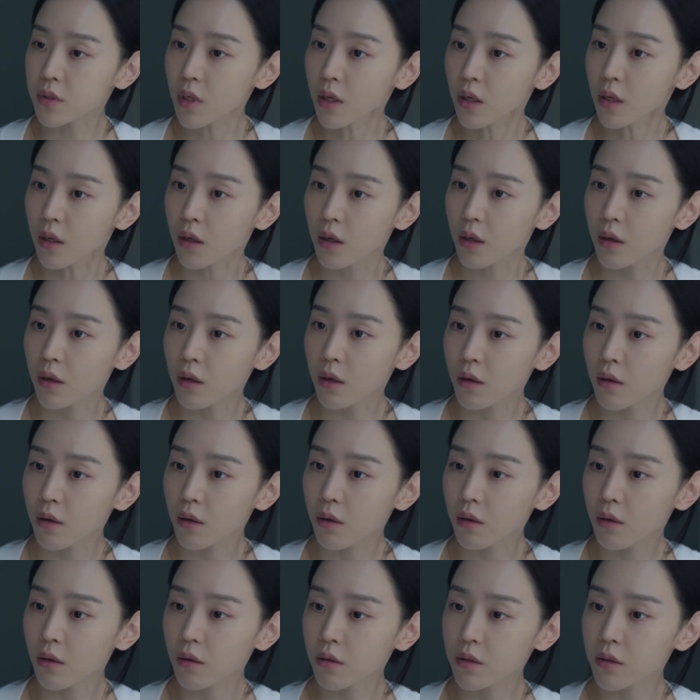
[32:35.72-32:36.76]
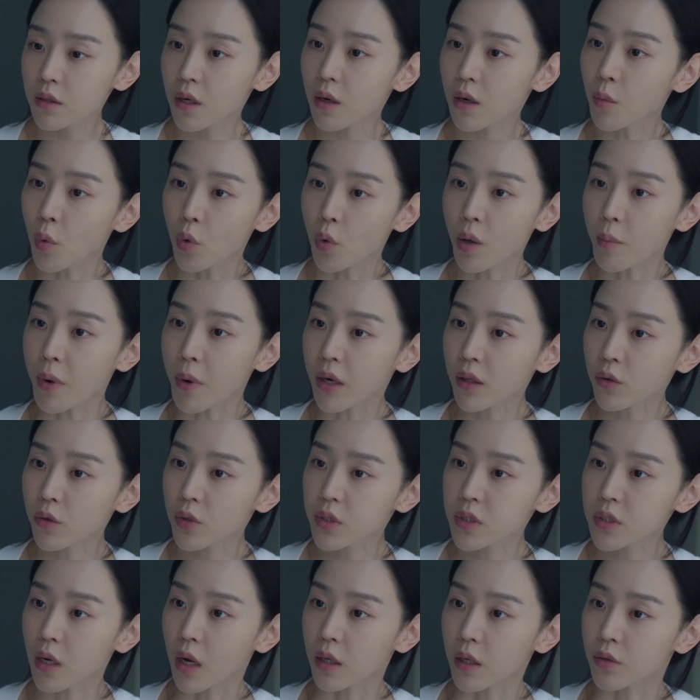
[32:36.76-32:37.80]
lied to by Joo Eun-ho that she
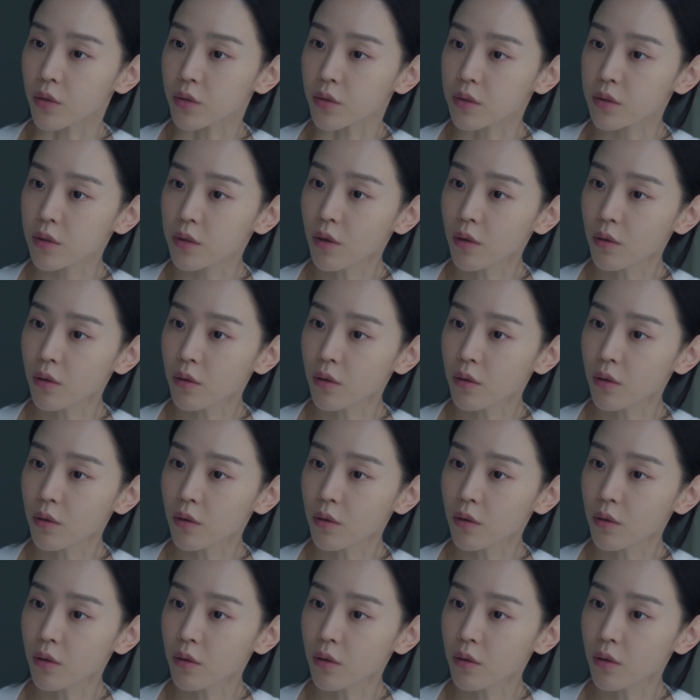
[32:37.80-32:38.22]
was fine.